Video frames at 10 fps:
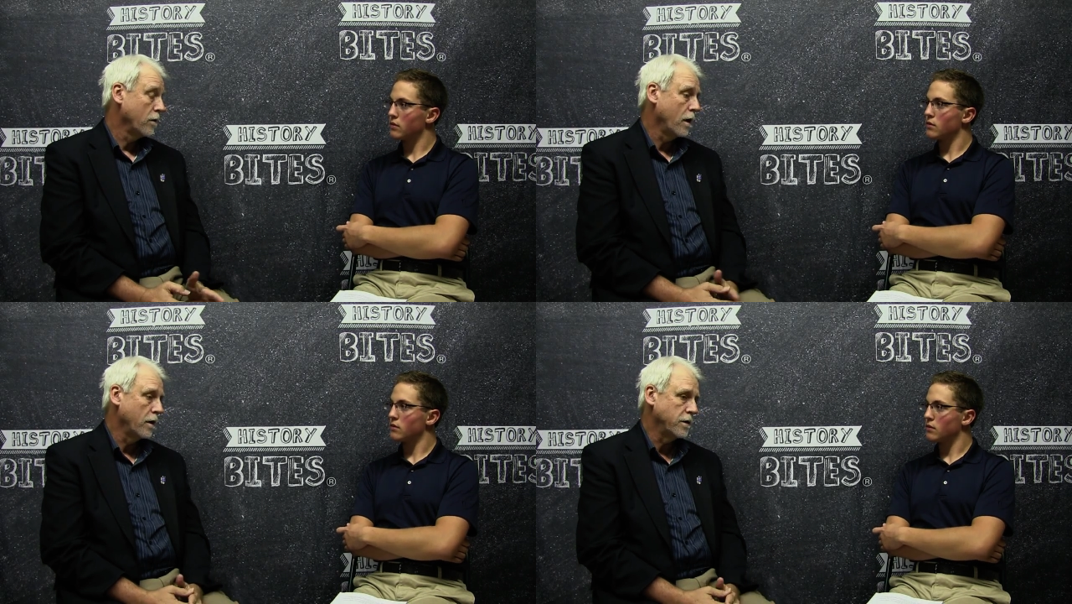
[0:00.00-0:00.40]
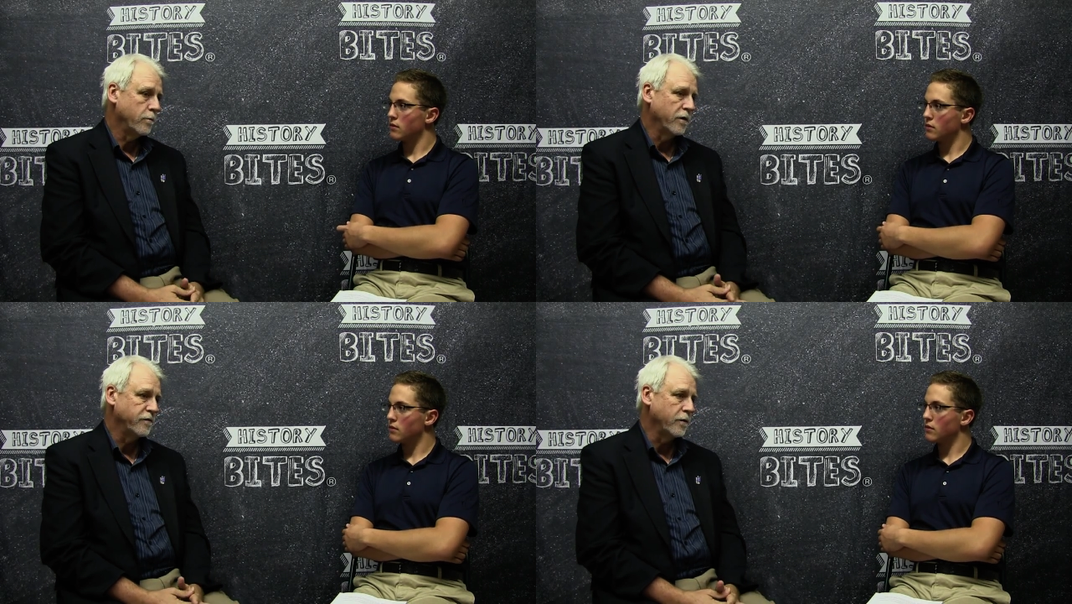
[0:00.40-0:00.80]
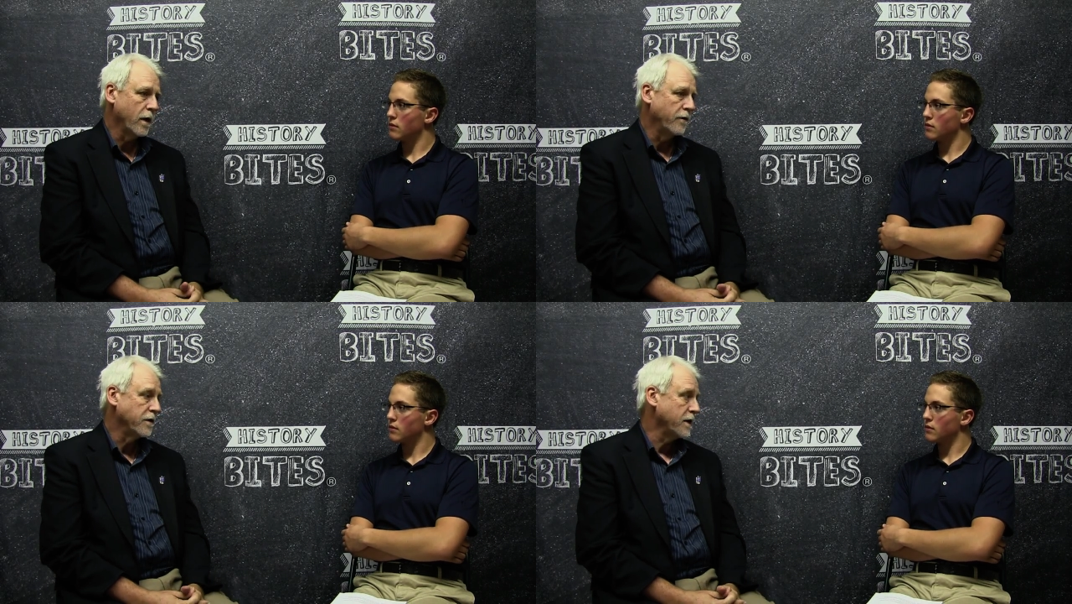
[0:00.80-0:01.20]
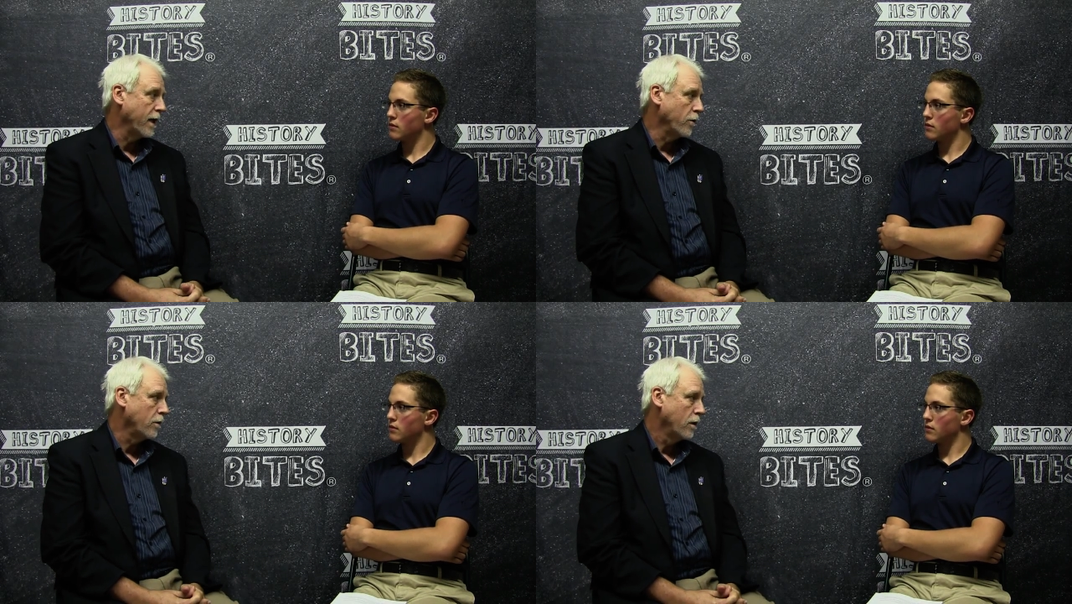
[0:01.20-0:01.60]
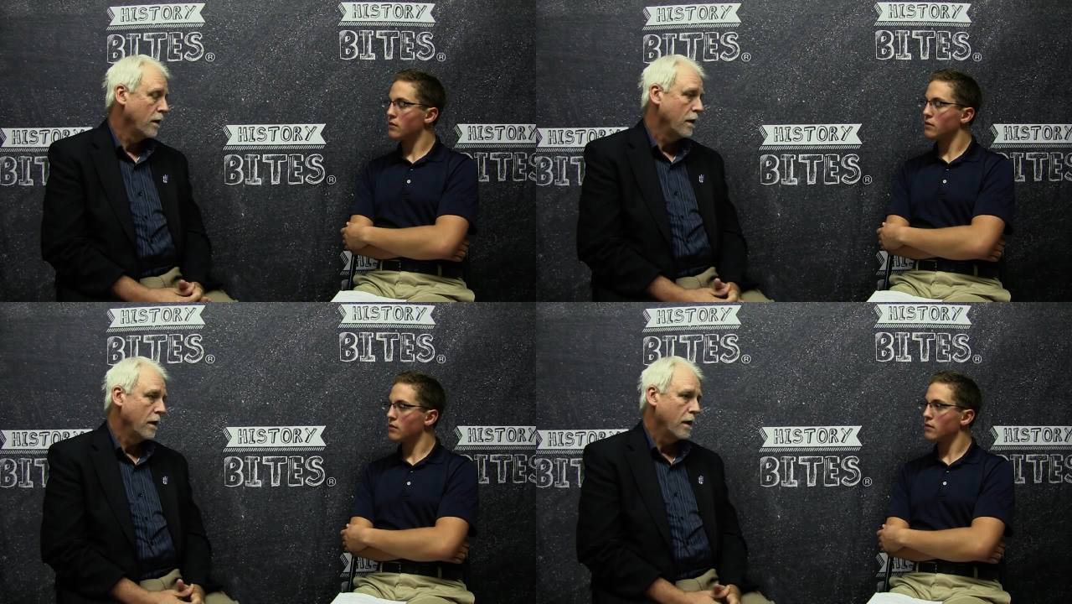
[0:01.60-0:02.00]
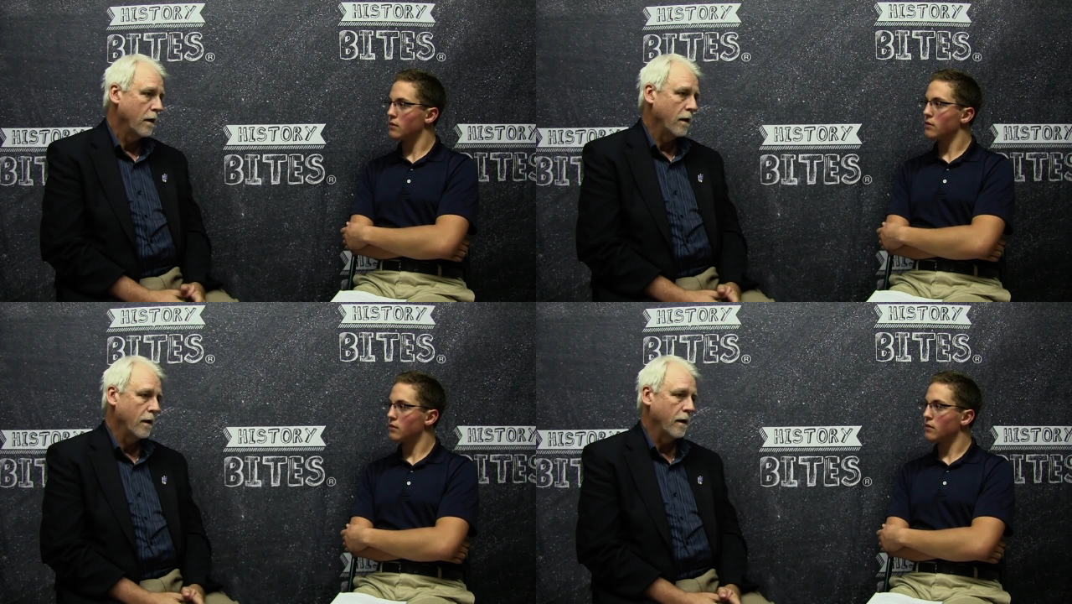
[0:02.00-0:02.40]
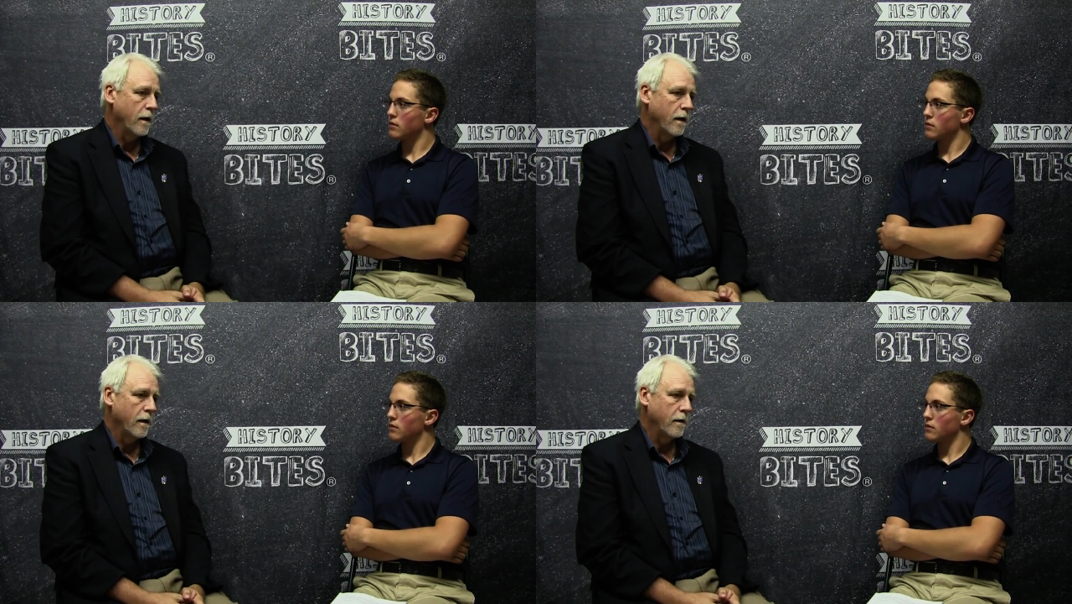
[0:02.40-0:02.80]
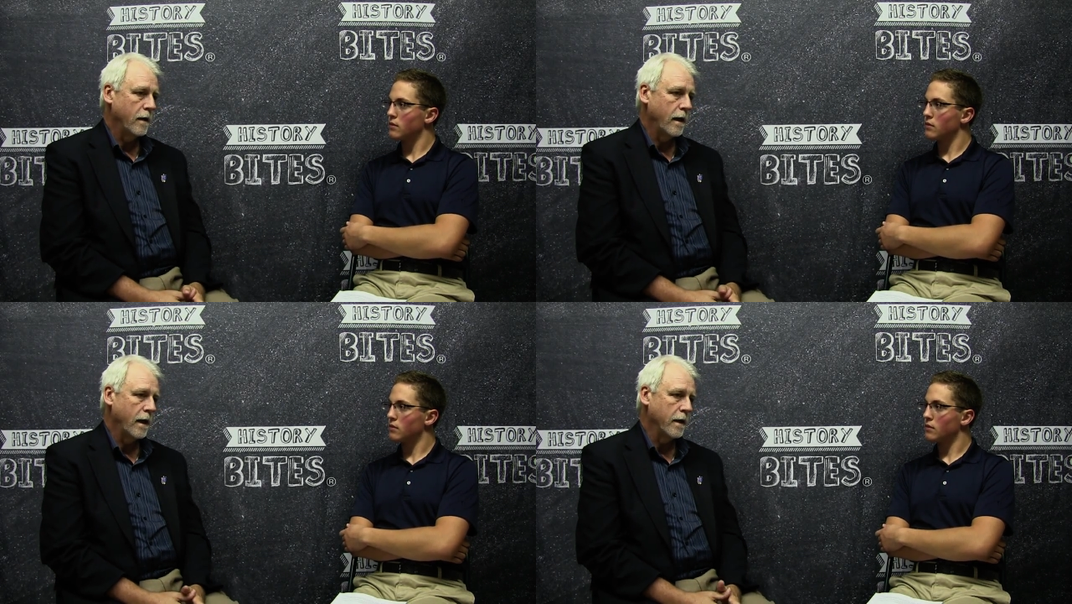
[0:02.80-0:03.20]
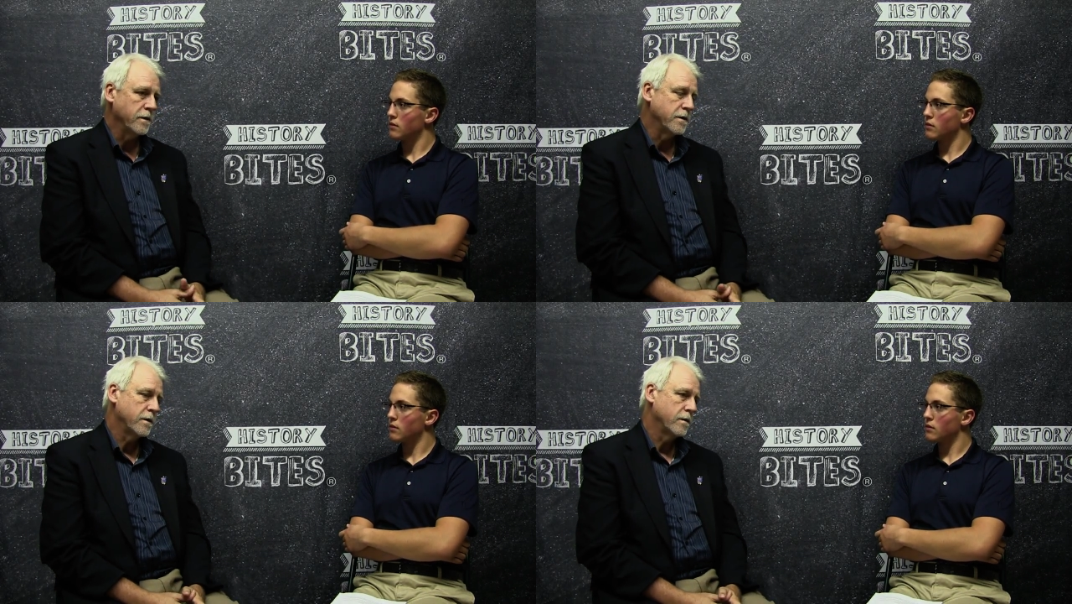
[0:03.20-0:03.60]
Speaker 1: Uh, to put food on the table, uh, and